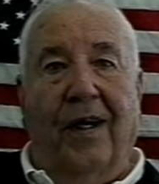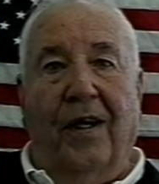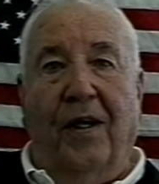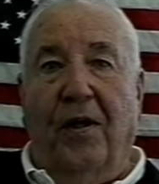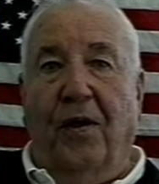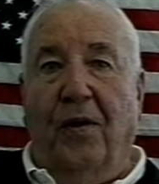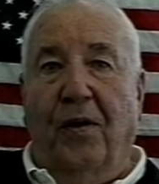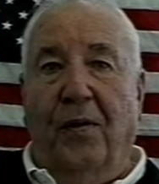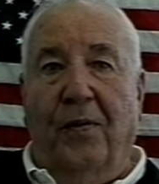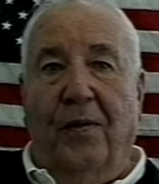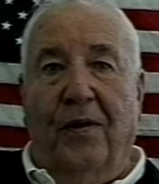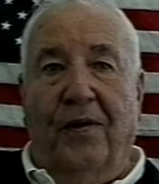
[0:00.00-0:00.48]
to
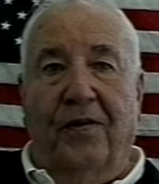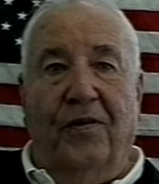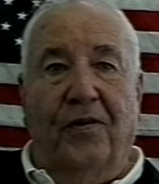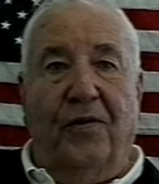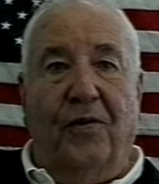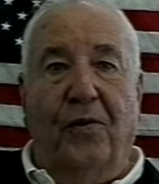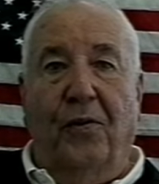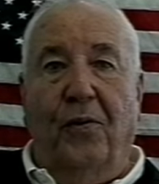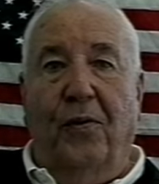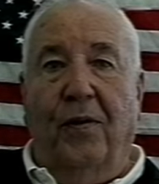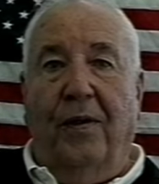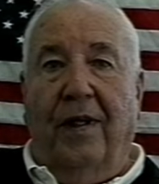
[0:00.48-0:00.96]
go to a
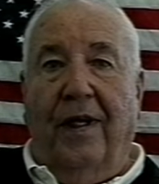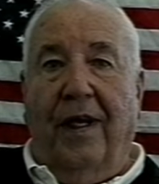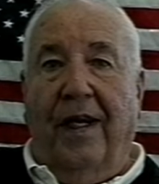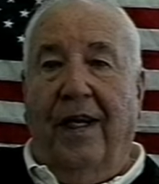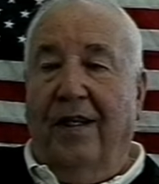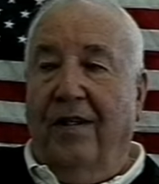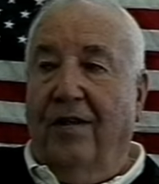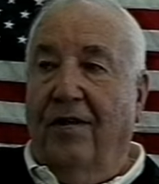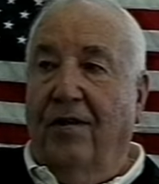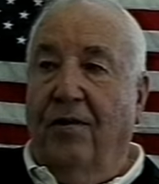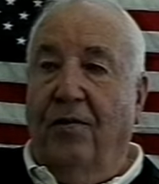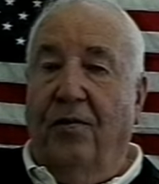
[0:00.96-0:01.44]
school that
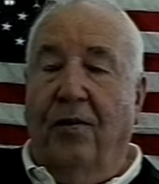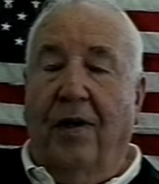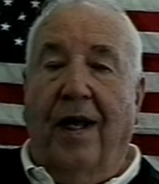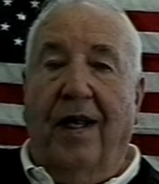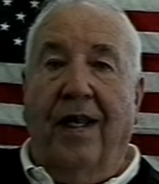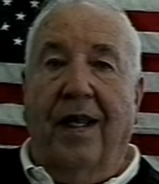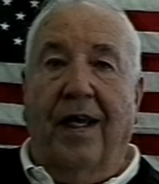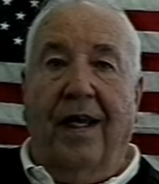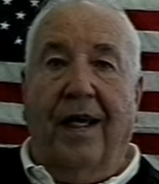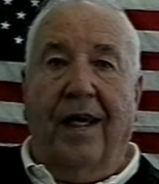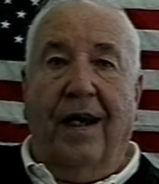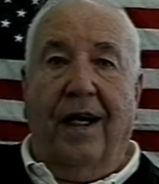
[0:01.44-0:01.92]
has
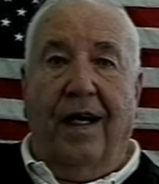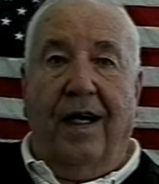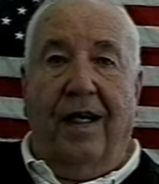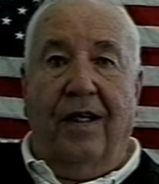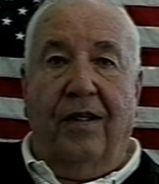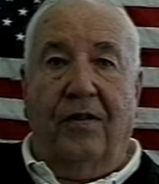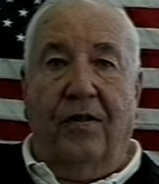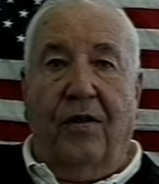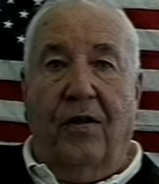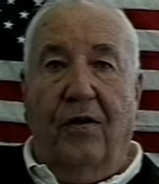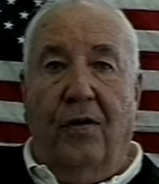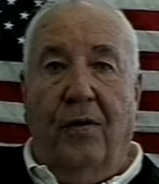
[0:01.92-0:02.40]
trolley
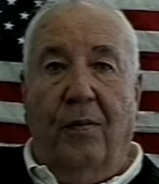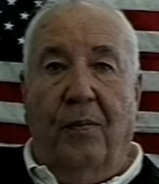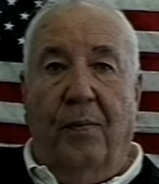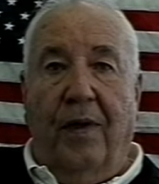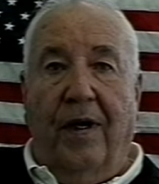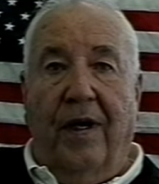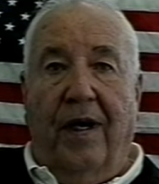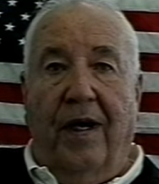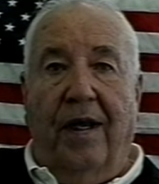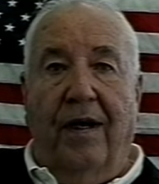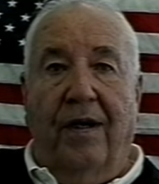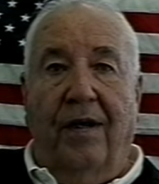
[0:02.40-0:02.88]
cars going
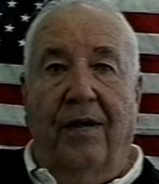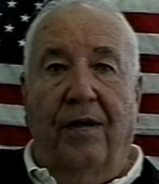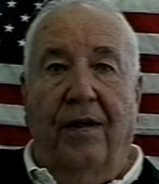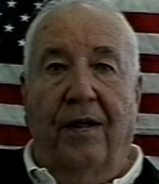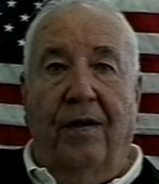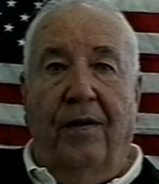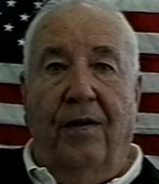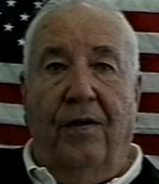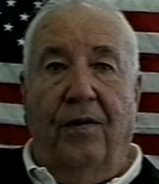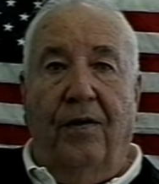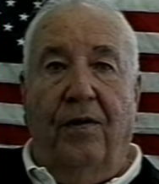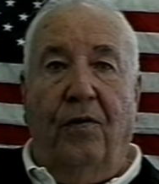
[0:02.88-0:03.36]
by your
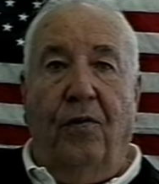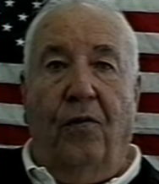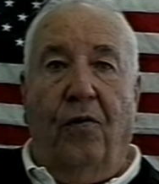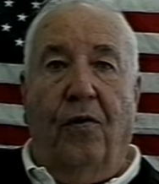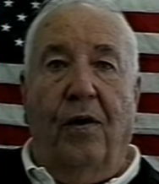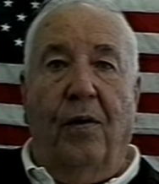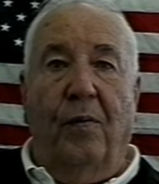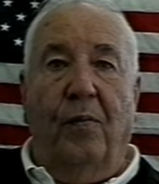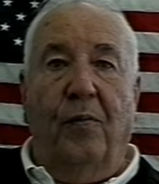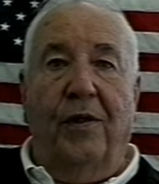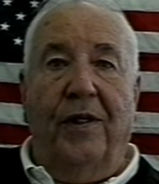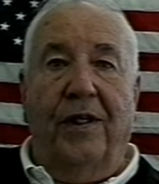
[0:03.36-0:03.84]

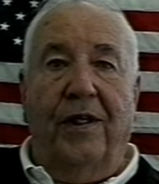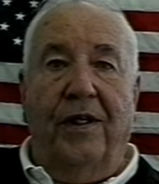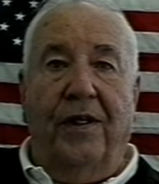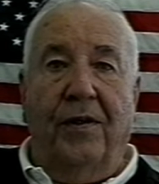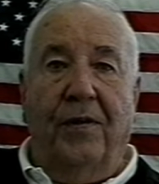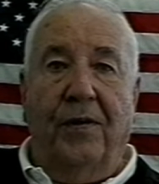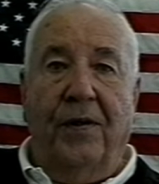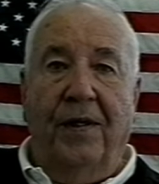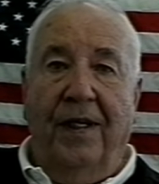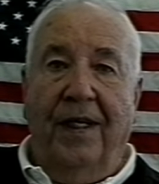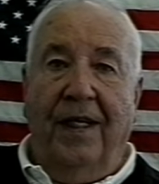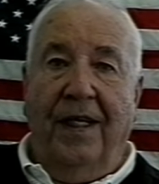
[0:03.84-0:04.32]
dorm
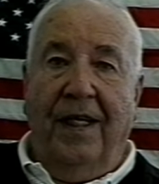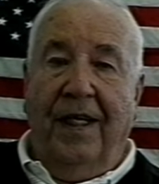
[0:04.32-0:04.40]
window.